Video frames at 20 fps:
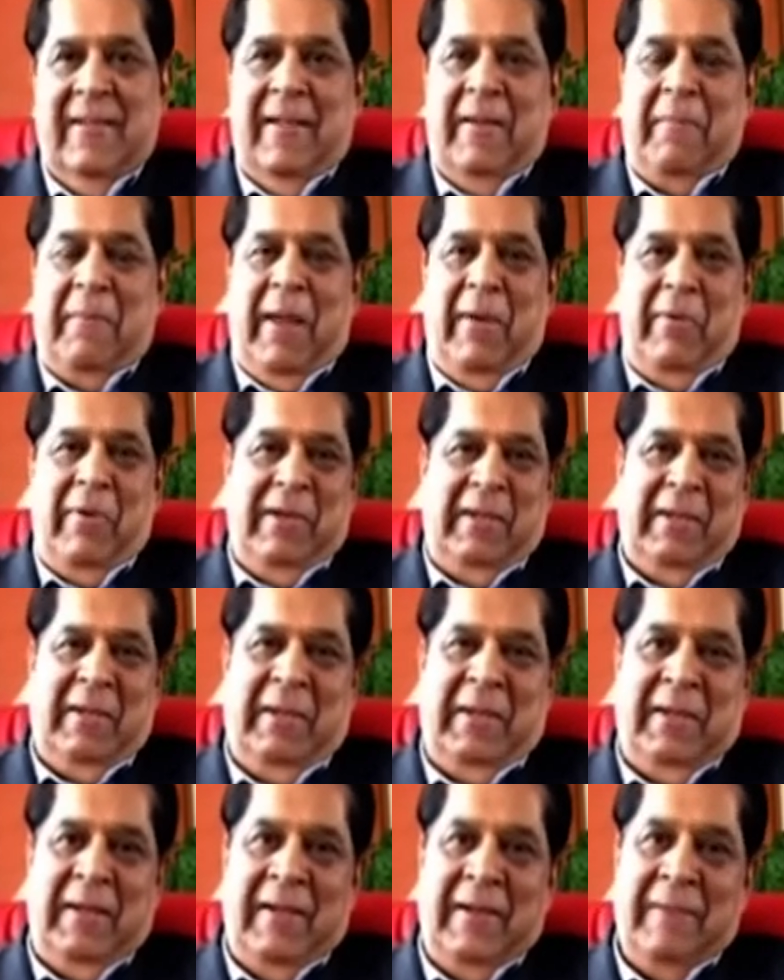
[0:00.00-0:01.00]
by
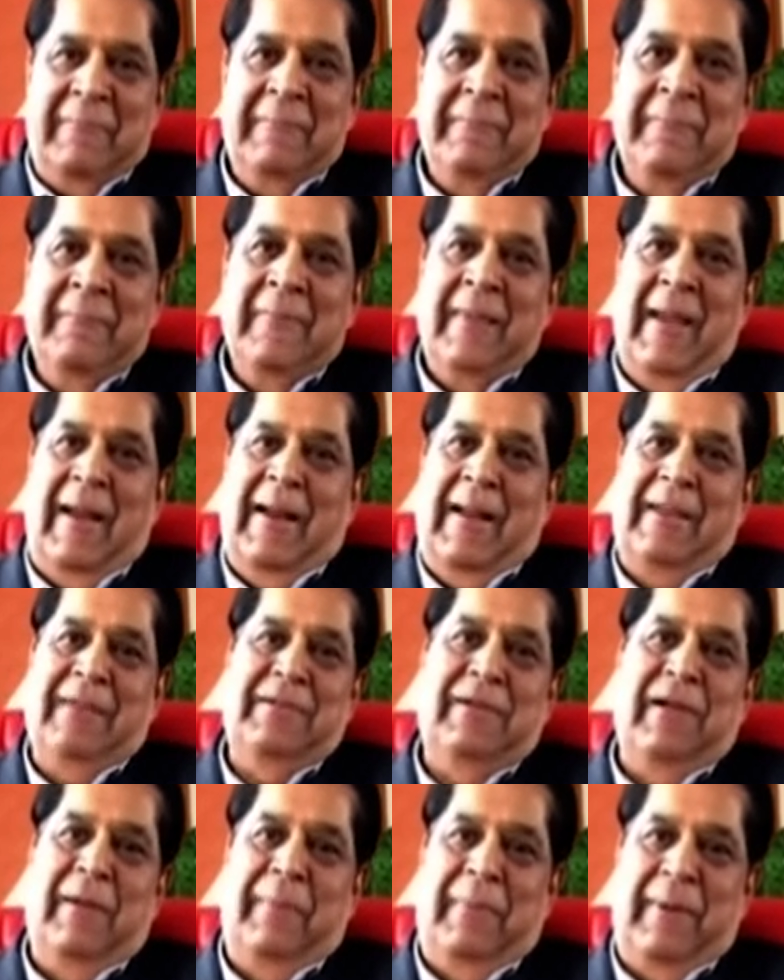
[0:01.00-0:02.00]
working at
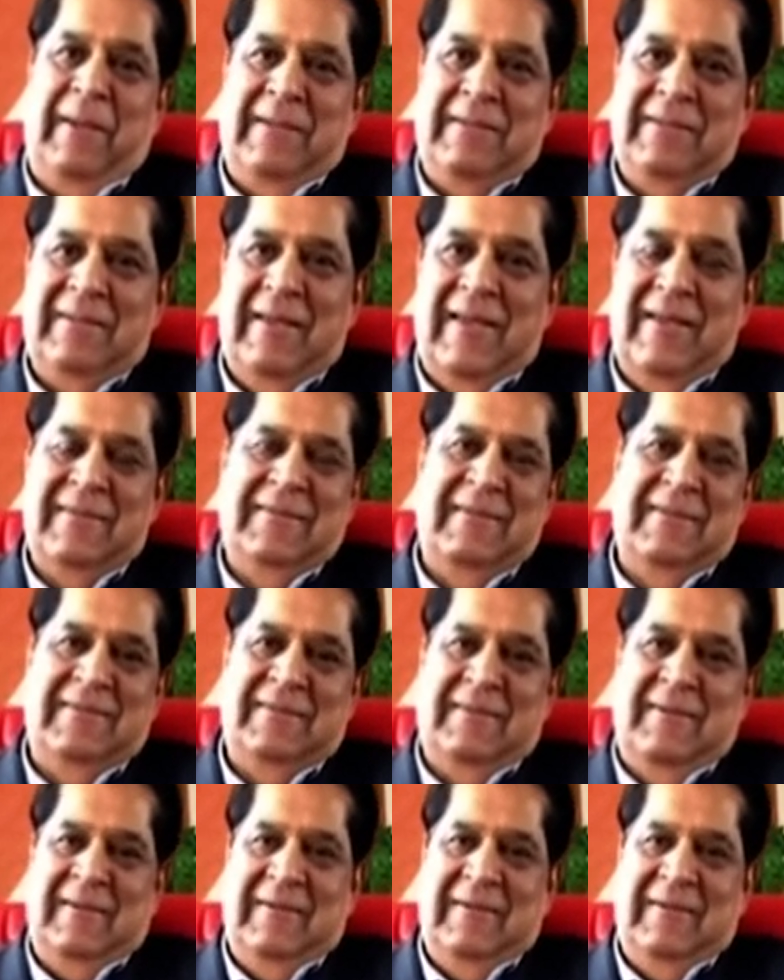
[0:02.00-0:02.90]
extra pace as necessary.